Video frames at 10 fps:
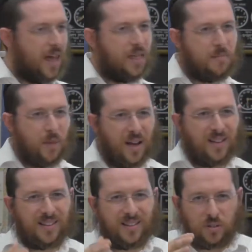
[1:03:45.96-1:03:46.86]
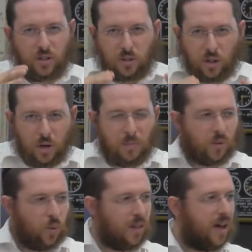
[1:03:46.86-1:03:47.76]
The mind
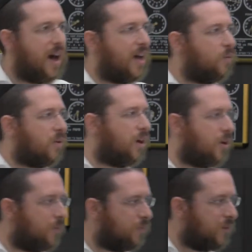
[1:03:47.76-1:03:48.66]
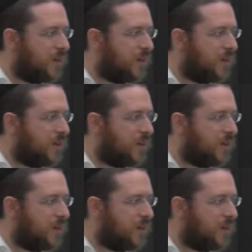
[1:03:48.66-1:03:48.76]
determines where the heart will go.